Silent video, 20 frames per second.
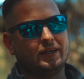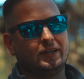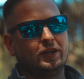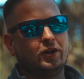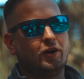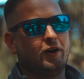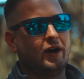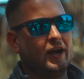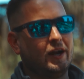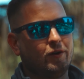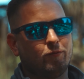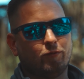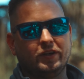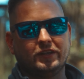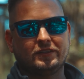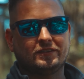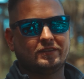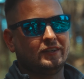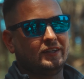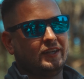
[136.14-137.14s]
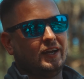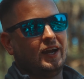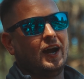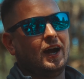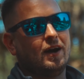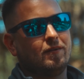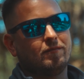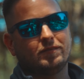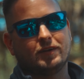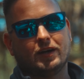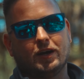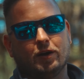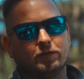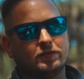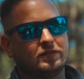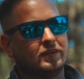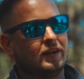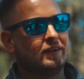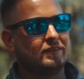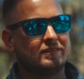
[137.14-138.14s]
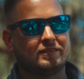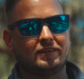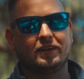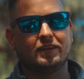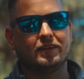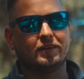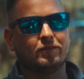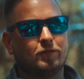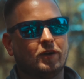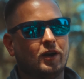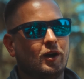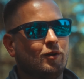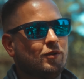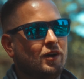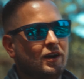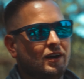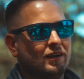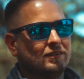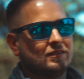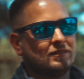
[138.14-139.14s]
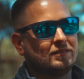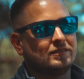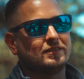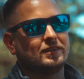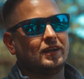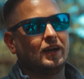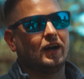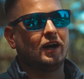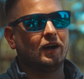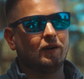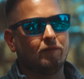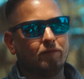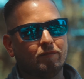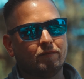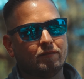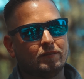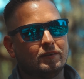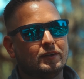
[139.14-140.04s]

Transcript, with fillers: You know, I had reached a cap. I was at a ceiling where I was. Um,